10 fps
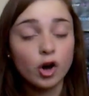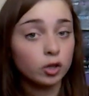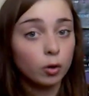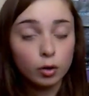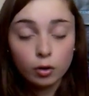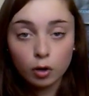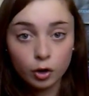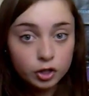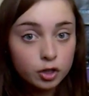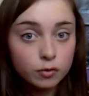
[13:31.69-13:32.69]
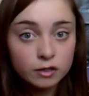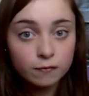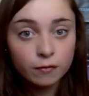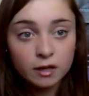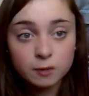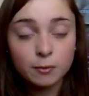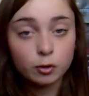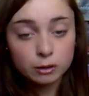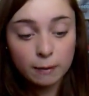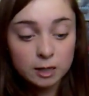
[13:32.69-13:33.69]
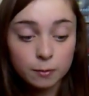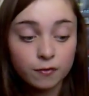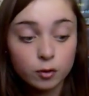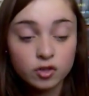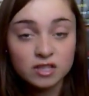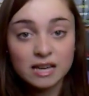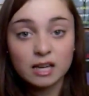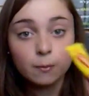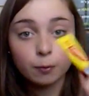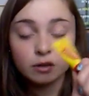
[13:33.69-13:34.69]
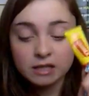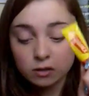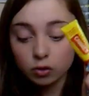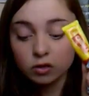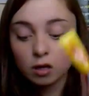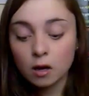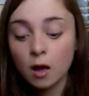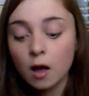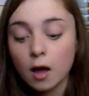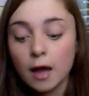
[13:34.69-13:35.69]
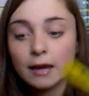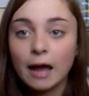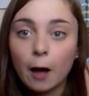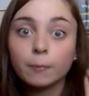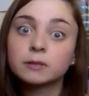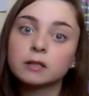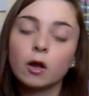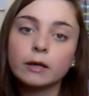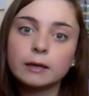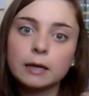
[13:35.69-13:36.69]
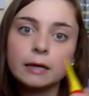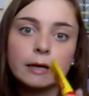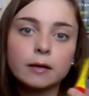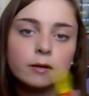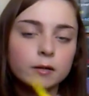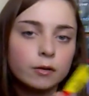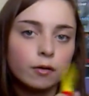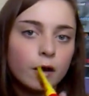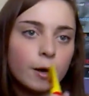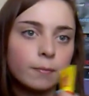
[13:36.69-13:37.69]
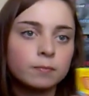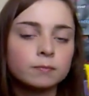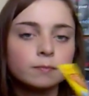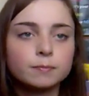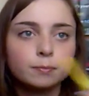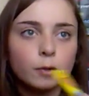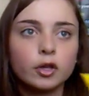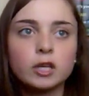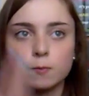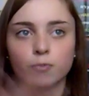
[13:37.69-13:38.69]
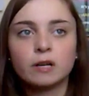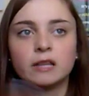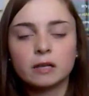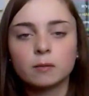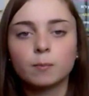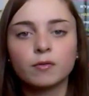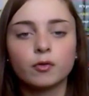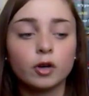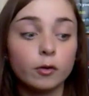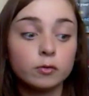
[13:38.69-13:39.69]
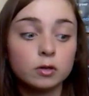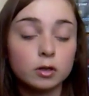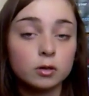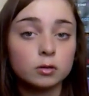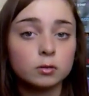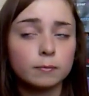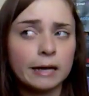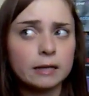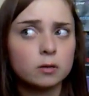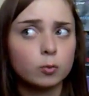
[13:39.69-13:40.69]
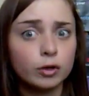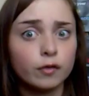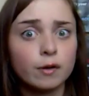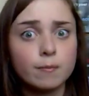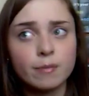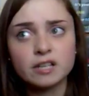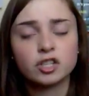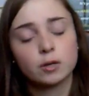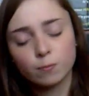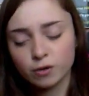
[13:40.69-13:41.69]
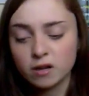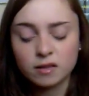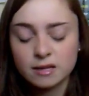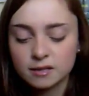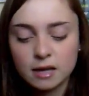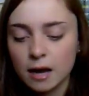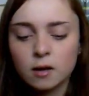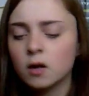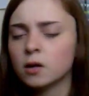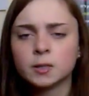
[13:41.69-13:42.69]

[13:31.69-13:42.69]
I don't like using Vicks because it makes me feel sick, but this doesn't, and it helps to like clear your like your breathing before you go to bed. When you're in bed, you can breathe easier.